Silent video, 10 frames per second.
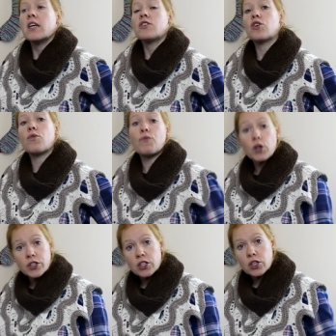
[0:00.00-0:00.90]
So
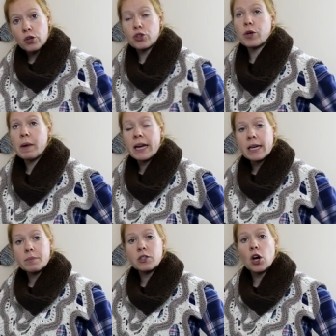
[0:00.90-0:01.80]
full disclosure, my
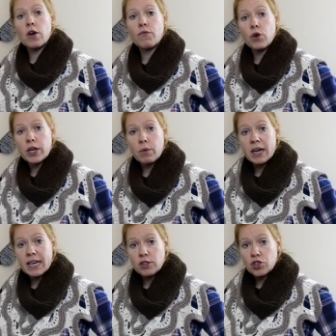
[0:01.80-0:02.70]
hips are
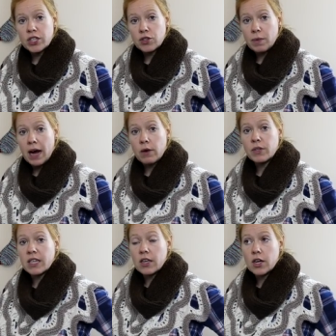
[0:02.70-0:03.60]
41 inches around,
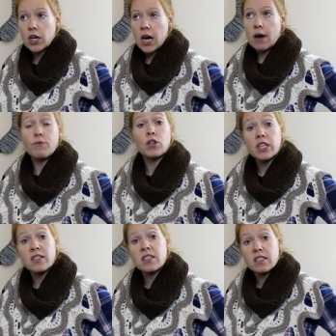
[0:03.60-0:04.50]
the uh,
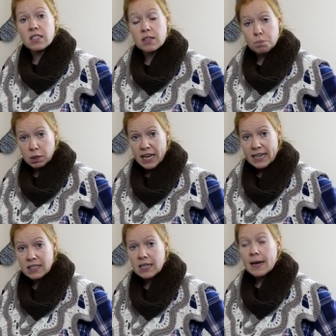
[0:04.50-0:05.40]
fullest
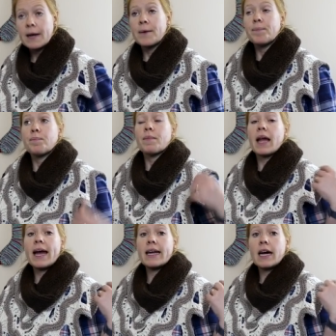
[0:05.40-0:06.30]
place
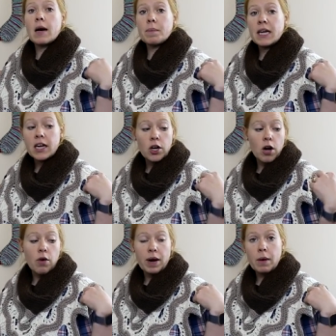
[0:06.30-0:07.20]
and up here
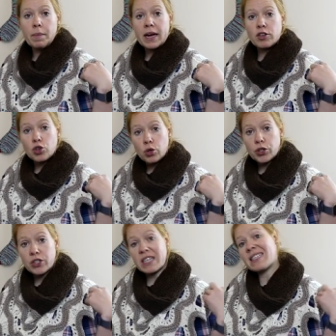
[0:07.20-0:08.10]
around my
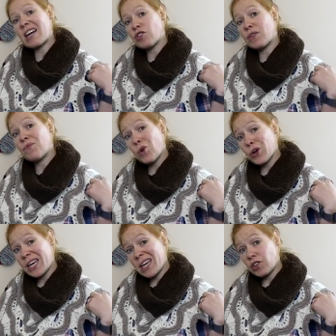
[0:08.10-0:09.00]
shoulders is actually
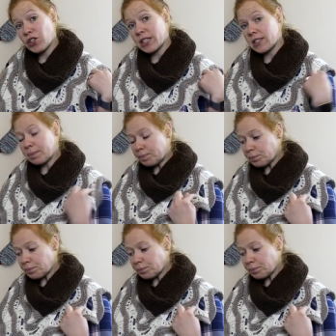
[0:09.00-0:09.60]
40 inches.